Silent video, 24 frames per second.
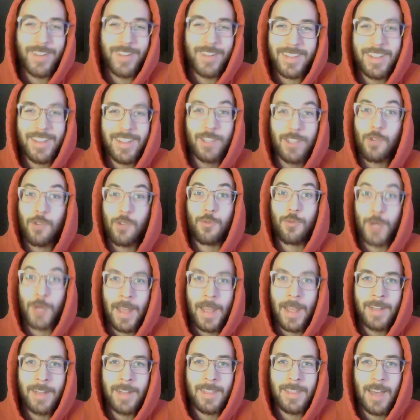
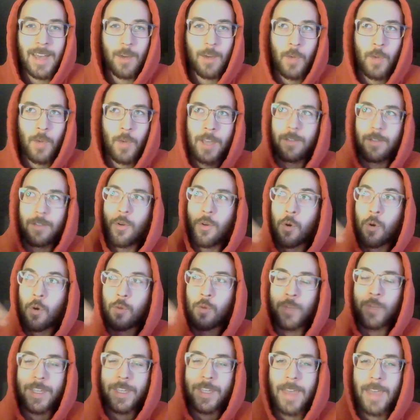created that way, or
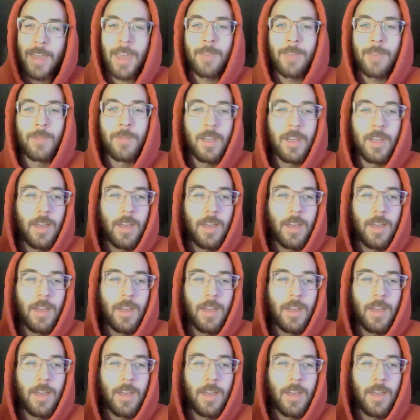we came